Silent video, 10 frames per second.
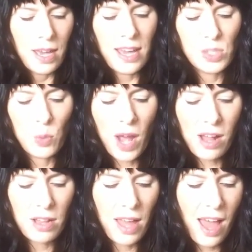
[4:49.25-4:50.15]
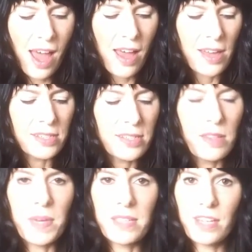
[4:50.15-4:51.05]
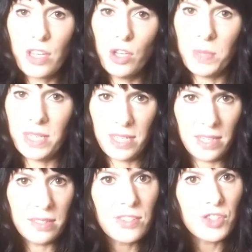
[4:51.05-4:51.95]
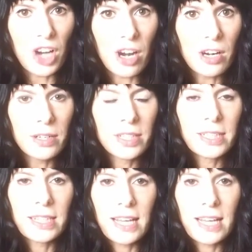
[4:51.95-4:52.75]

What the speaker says: as well as the basic human needs chart,